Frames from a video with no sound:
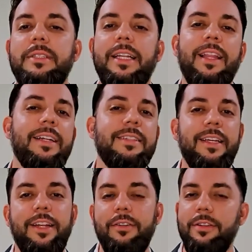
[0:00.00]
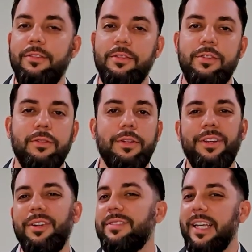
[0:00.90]
they like to hear a little story, you
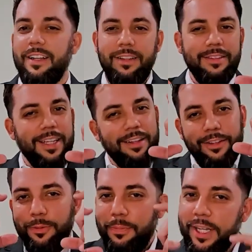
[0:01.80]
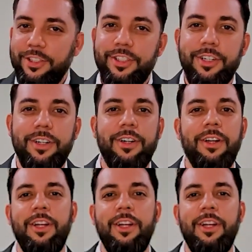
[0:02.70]
know, take a little picture.